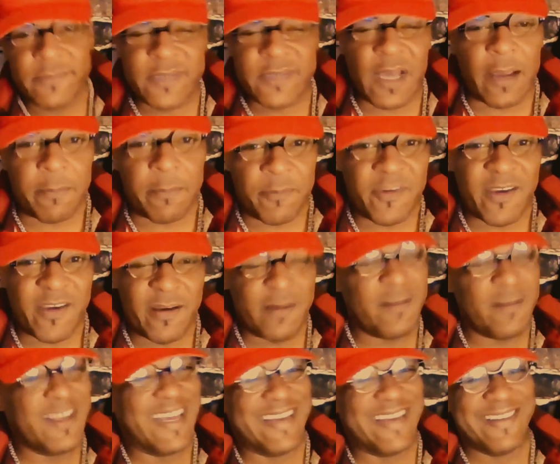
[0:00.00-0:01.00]
Type shit.
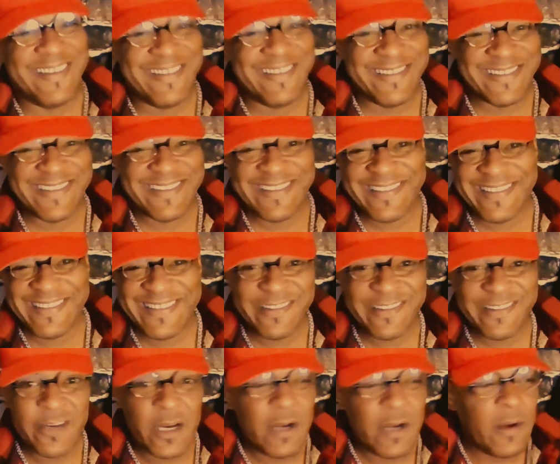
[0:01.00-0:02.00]

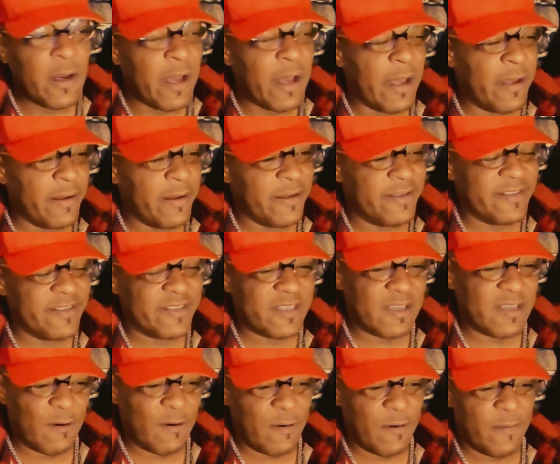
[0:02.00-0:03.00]
And
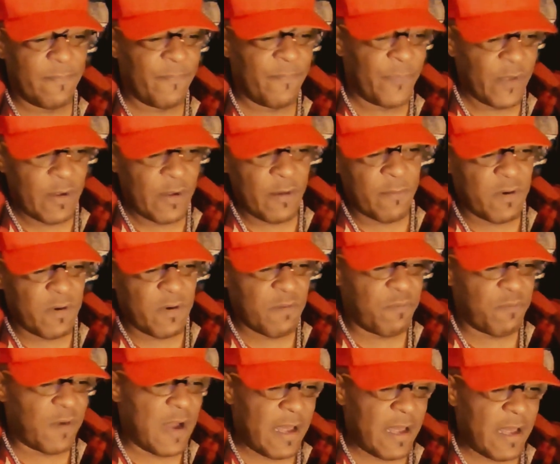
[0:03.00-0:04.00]
so we're
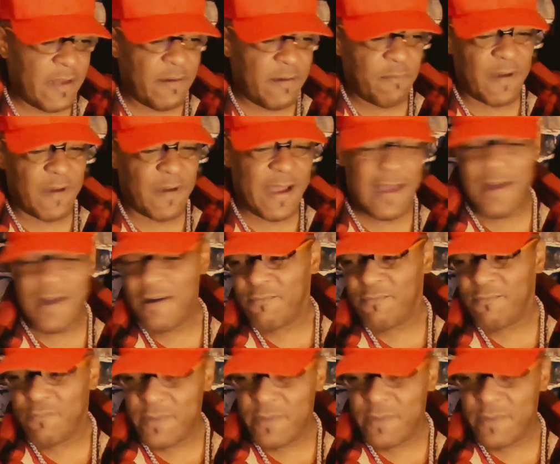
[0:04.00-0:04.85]
riding around.